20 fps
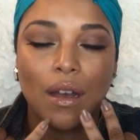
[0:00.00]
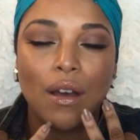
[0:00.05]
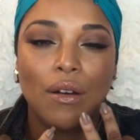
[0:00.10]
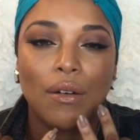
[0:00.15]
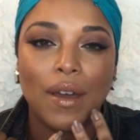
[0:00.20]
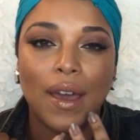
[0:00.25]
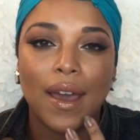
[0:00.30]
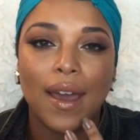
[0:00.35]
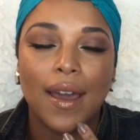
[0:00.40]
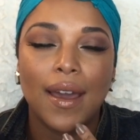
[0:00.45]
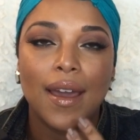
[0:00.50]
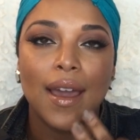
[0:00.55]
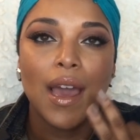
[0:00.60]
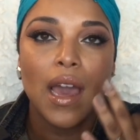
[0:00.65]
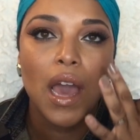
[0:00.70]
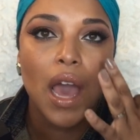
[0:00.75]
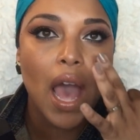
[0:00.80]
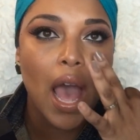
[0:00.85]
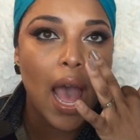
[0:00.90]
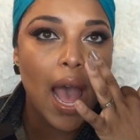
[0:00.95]
Okay.
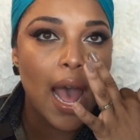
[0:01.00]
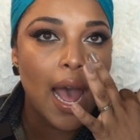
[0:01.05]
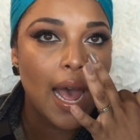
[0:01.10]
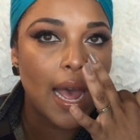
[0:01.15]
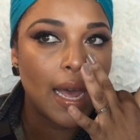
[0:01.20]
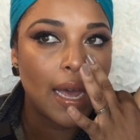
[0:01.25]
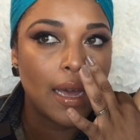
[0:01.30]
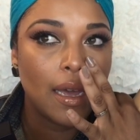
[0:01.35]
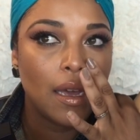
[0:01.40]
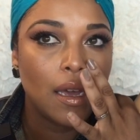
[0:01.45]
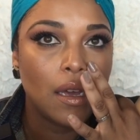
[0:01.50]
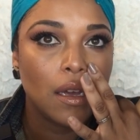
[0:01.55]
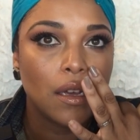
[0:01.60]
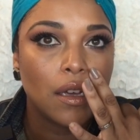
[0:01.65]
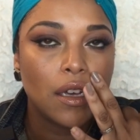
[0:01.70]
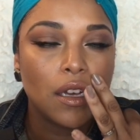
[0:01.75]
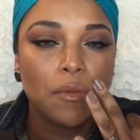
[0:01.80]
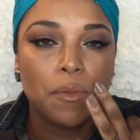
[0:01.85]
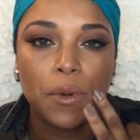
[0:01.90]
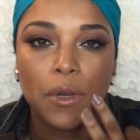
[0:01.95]
I
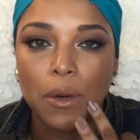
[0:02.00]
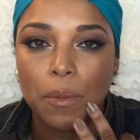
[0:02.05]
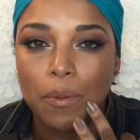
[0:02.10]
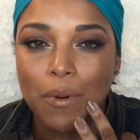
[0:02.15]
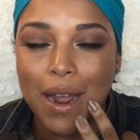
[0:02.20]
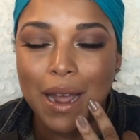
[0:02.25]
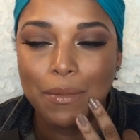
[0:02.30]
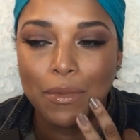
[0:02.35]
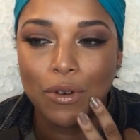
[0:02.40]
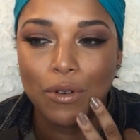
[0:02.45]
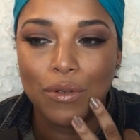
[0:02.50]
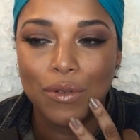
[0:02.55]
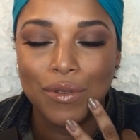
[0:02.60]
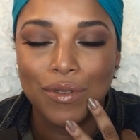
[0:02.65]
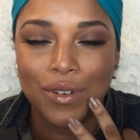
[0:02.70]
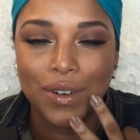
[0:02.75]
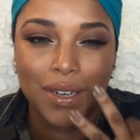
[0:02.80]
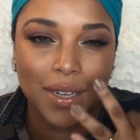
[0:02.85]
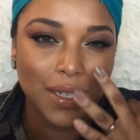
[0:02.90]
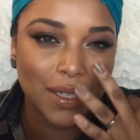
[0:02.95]
could put a primer
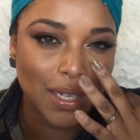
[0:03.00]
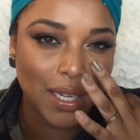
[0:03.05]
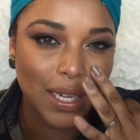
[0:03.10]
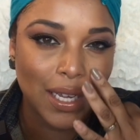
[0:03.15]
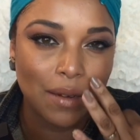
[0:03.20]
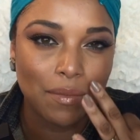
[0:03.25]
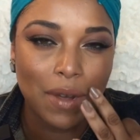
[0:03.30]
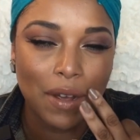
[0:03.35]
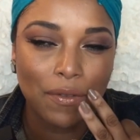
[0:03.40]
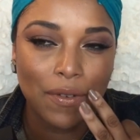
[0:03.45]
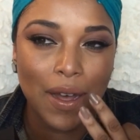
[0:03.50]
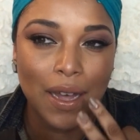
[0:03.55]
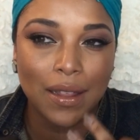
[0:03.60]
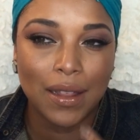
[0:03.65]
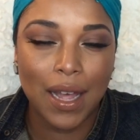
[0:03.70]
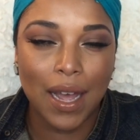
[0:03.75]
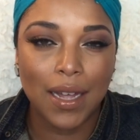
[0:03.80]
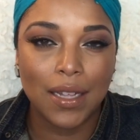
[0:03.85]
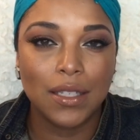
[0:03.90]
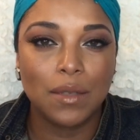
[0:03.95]
on in my
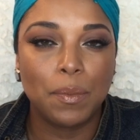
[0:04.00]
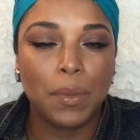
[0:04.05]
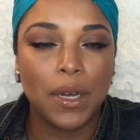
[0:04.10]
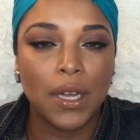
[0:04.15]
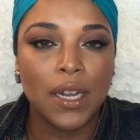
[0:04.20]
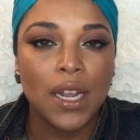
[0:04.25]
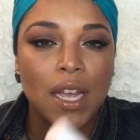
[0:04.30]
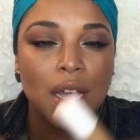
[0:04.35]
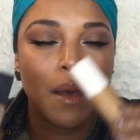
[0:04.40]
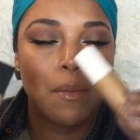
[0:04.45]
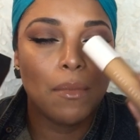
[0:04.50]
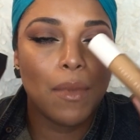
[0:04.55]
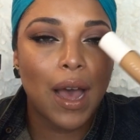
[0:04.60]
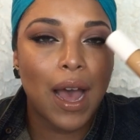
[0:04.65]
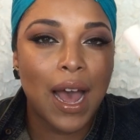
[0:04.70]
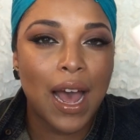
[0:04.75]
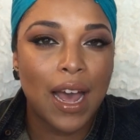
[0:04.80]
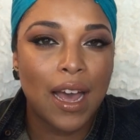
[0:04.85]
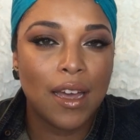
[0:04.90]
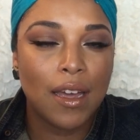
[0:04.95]
fine lines, but
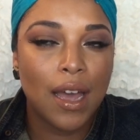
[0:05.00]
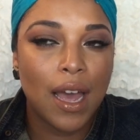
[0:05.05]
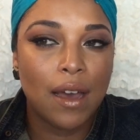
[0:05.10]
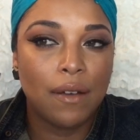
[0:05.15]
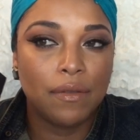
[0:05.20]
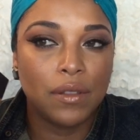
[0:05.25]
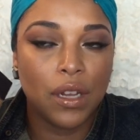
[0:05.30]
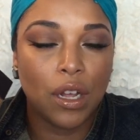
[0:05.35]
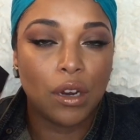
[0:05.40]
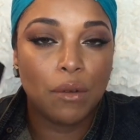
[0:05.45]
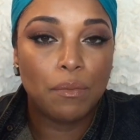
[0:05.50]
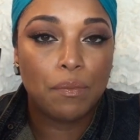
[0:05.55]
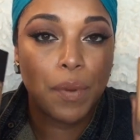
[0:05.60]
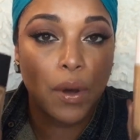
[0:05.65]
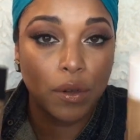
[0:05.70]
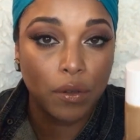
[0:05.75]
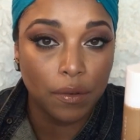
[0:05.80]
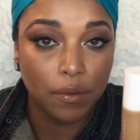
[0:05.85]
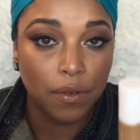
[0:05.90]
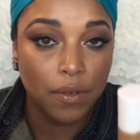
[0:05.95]
I have learned
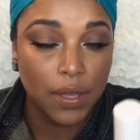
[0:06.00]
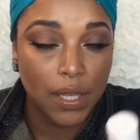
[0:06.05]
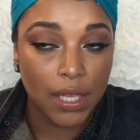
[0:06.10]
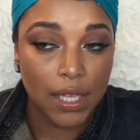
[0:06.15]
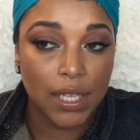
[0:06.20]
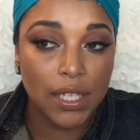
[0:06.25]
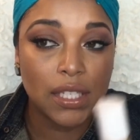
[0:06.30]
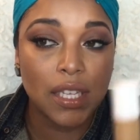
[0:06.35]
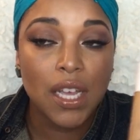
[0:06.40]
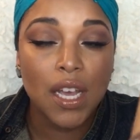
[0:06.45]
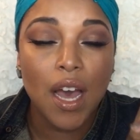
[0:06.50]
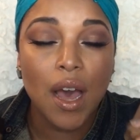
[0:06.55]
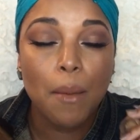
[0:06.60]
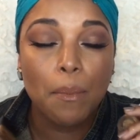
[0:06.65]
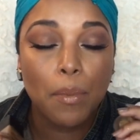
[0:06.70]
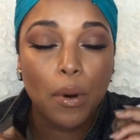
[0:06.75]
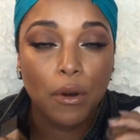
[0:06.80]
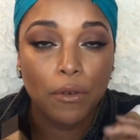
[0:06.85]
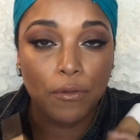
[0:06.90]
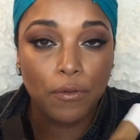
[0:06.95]
both of these
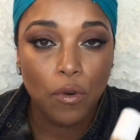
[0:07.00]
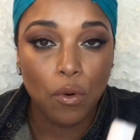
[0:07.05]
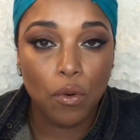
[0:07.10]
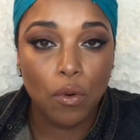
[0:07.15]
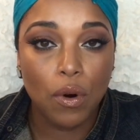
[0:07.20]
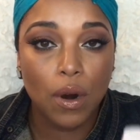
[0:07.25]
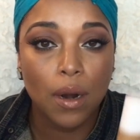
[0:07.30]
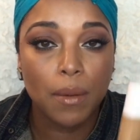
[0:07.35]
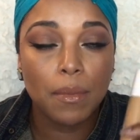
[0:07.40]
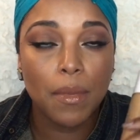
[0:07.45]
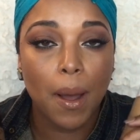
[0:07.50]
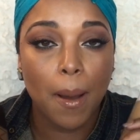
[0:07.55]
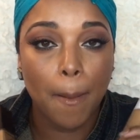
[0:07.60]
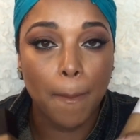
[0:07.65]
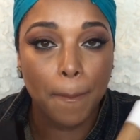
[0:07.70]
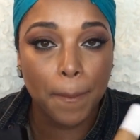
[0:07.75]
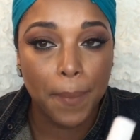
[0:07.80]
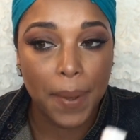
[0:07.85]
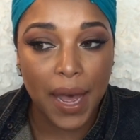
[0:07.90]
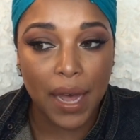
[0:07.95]
perform
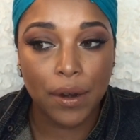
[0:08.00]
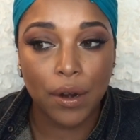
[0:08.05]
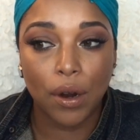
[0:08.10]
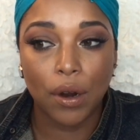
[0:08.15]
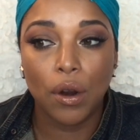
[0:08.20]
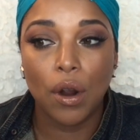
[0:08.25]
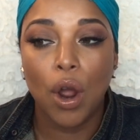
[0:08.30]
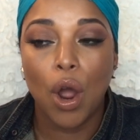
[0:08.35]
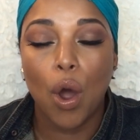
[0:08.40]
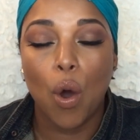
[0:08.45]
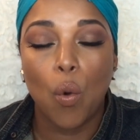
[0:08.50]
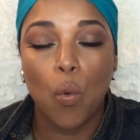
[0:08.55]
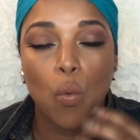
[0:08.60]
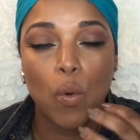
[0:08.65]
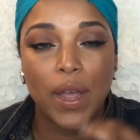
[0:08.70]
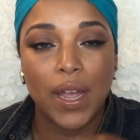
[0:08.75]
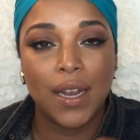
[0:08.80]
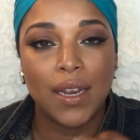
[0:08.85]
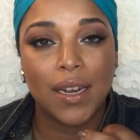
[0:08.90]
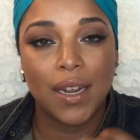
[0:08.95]
better
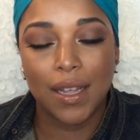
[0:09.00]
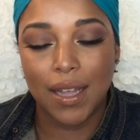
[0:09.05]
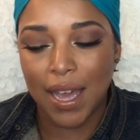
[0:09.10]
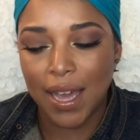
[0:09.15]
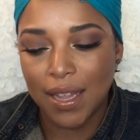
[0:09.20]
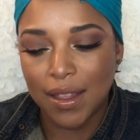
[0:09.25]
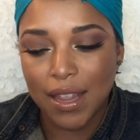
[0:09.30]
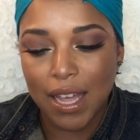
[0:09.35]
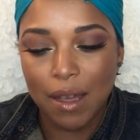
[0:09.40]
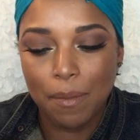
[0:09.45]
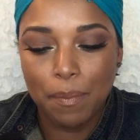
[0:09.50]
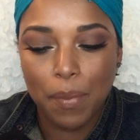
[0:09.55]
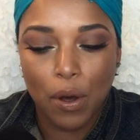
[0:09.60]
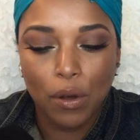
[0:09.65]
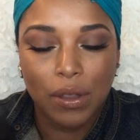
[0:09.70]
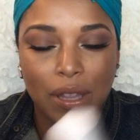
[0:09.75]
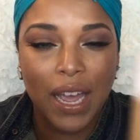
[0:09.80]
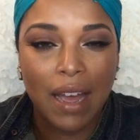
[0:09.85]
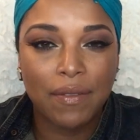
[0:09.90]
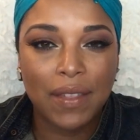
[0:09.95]
when, and they
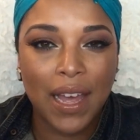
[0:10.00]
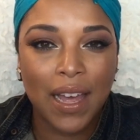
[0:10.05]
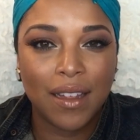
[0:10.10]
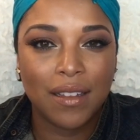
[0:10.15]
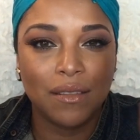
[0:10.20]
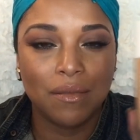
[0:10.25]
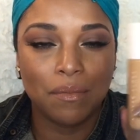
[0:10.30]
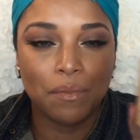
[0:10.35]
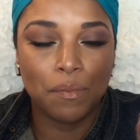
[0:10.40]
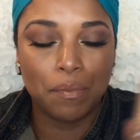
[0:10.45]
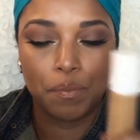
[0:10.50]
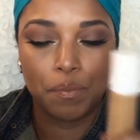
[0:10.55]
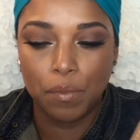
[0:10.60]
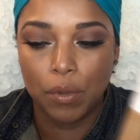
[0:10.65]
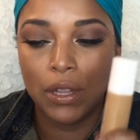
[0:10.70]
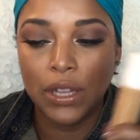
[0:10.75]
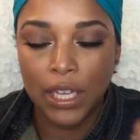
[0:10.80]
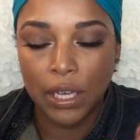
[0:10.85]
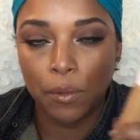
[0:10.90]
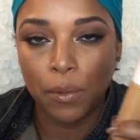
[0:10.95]
both have that
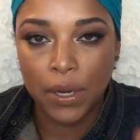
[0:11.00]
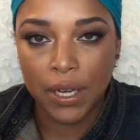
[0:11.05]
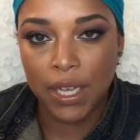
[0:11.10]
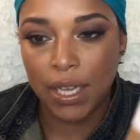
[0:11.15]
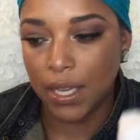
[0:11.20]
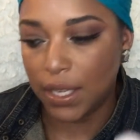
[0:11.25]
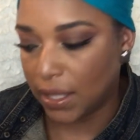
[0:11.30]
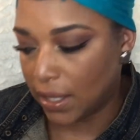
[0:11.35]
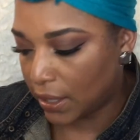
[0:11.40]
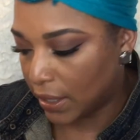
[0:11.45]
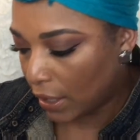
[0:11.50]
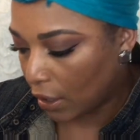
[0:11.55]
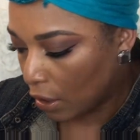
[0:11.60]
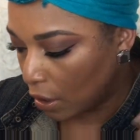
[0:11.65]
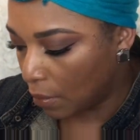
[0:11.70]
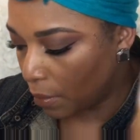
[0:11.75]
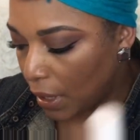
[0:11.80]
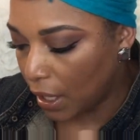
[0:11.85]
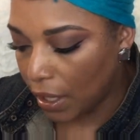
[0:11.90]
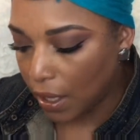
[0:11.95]
liquidy,
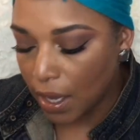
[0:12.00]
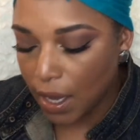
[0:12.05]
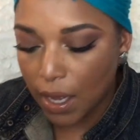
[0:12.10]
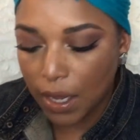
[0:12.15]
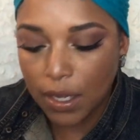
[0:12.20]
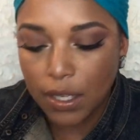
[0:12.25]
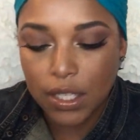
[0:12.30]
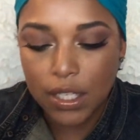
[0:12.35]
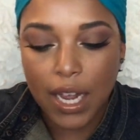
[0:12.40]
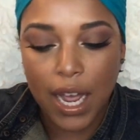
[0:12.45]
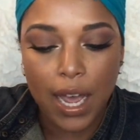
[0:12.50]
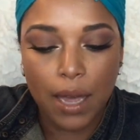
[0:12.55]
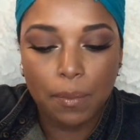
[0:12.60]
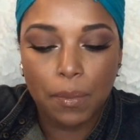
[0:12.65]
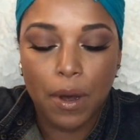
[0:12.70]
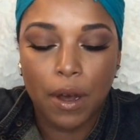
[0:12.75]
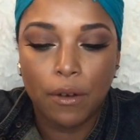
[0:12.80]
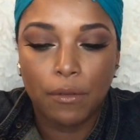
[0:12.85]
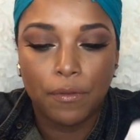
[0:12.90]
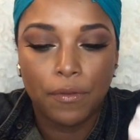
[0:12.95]
serumy
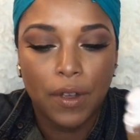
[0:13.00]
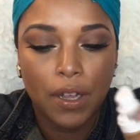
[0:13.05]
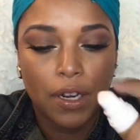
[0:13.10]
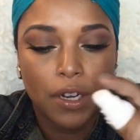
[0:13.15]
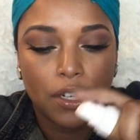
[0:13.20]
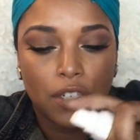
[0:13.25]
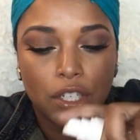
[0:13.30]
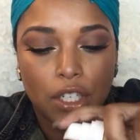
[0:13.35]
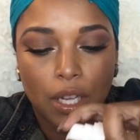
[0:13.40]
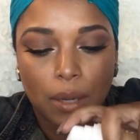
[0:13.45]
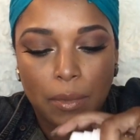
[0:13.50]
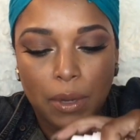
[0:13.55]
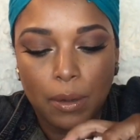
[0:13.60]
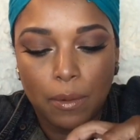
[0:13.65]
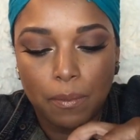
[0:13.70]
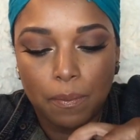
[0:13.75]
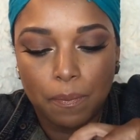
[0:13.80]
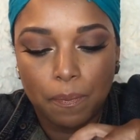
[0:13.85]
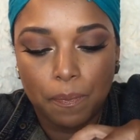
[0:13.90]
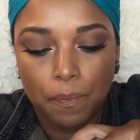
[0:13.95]
type of finish. Let
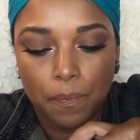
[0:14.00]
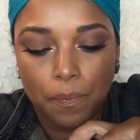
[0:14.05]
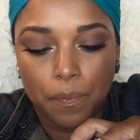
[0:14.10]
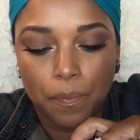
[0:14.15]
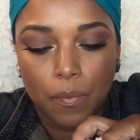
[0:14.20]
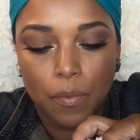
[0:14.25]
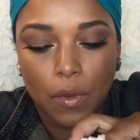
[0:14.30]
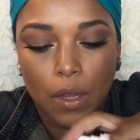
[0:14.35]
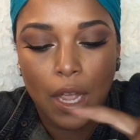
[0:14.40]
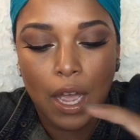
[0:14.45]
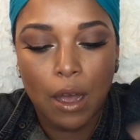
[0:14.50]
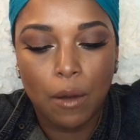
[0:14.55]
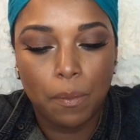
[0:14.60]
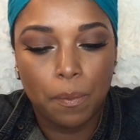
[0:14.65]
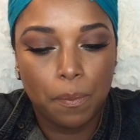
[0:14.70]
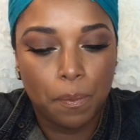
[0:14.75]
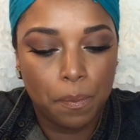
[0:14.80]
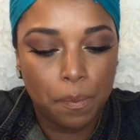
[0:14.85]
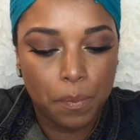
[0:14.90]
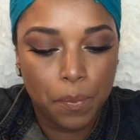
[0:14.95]
me, I'll
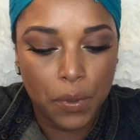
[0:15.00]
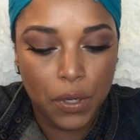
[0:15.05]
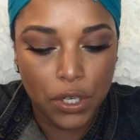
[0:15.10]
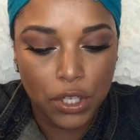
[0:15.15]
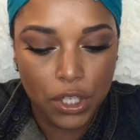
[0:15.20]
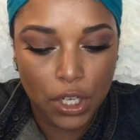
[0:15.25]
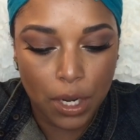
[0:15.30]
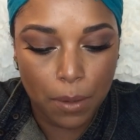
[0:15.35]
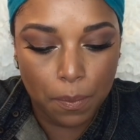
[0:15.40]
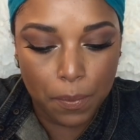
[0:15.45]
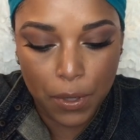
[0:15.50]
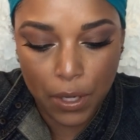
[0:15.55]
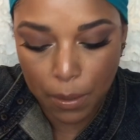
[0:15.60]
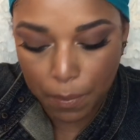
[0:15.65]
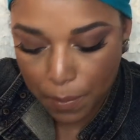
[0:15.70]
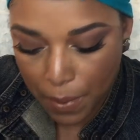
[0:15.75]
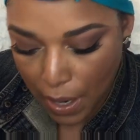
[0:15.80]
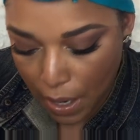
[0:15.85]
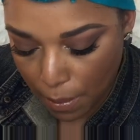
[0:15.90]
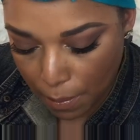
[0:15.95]
push, put a
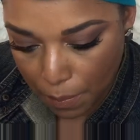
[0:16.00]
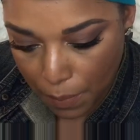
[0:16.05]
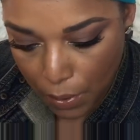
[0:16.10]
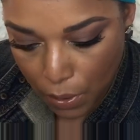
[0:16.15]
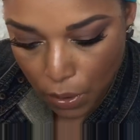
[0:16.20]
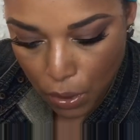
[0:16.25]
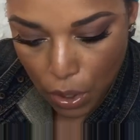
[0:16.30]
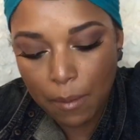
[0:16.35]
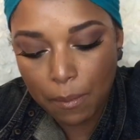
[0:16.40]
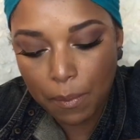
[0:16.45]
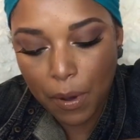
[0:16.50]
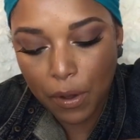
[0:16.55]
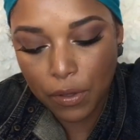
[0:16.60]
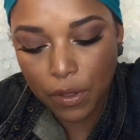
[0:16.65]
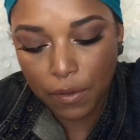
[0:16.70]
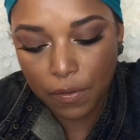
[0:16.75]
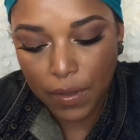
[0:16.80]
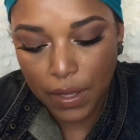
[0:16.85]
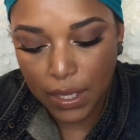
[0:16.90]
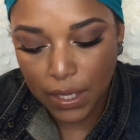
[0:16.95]
pump. And
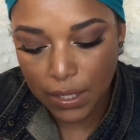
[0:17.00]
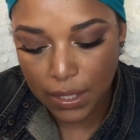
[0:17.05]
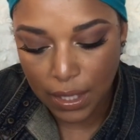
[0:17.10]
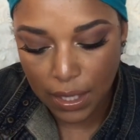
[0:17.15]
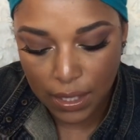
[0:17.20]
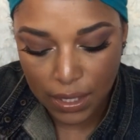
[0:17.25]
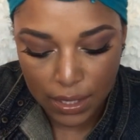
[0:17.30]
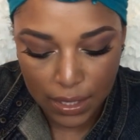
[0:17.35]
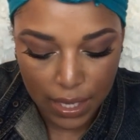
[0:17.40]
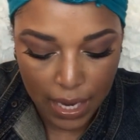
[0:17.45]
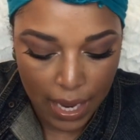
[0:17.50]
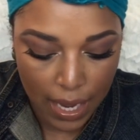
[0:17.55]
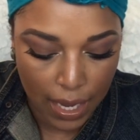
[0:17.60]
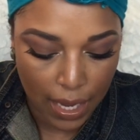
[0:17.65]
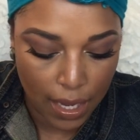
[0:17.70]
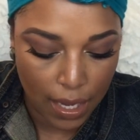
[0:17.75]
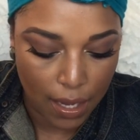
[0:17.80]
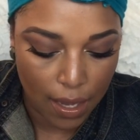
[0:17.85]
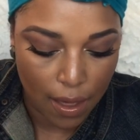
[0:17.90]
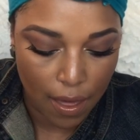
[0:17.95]
both of these
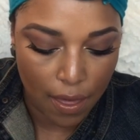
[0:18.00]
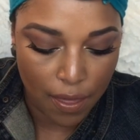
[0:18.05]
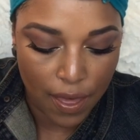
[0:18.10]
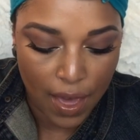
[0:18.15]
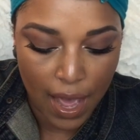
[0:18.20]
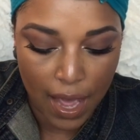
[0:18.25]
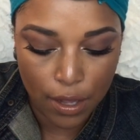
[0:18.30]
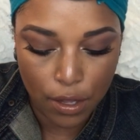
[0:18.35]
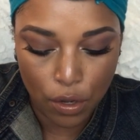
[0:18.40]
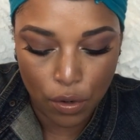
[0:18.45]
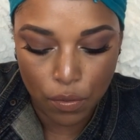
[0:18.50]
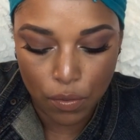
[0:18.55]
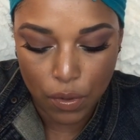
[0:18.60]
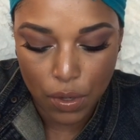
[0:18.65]
say that you